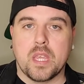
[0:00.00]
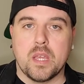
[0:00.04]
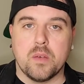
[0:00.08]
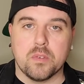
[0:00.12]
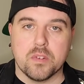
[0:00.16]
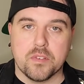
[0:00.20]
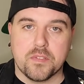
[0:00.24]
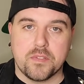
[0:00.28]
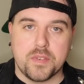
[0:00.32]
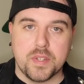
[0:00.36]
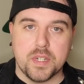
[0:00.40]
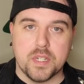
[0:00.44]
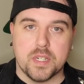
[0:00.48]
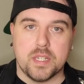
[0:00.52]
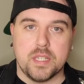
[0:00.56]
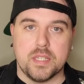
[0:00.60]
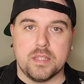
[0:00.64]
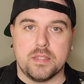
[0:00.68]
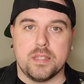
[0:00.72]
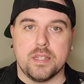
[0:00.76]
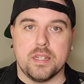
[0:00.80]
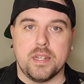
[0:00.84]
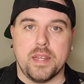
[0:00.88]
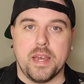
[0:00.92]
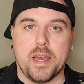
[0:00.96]
We're feeling it
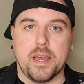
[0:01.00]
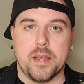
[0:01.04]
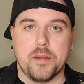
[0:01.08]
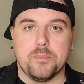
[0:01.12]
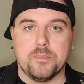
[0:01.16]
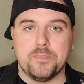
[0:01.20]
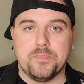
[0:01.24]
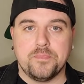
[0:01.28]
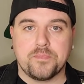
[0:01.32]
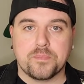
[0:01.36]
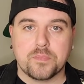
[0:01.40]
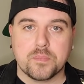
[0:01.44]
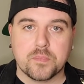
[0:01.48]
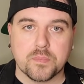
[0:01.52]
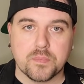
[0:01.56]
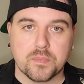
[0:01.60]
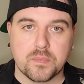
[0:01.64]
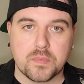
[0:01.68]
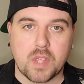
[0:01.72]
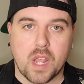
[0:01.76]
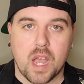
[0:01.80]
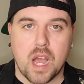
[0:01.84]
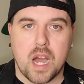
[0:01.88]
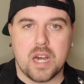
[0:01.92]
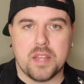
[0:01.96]
today.
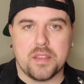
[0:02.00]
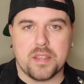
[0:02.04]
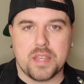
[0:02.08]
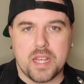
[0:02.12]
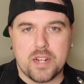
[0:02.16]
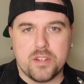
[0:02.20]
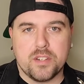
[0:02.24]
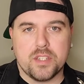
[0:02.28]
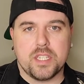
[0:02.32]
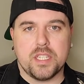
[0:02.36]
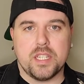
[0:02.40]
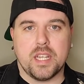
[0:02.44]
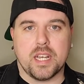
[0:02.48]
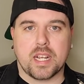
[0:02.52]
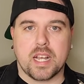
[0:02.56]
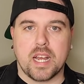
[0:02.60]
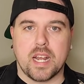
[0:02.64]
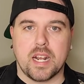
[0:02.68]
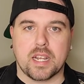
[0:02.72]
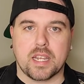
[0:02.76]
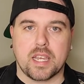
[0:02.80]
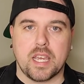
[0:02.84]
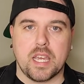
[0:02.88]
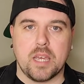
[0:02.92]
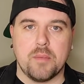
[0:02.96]
The energy that
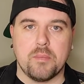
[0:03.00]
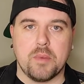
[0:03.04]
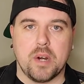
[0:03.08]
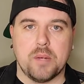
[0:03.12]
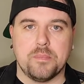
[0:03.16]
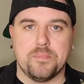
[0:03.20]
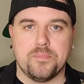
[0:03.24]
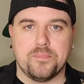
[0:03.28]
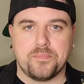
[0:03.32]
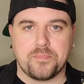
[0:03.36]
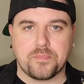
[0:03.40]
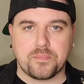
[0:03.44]
kind of came up,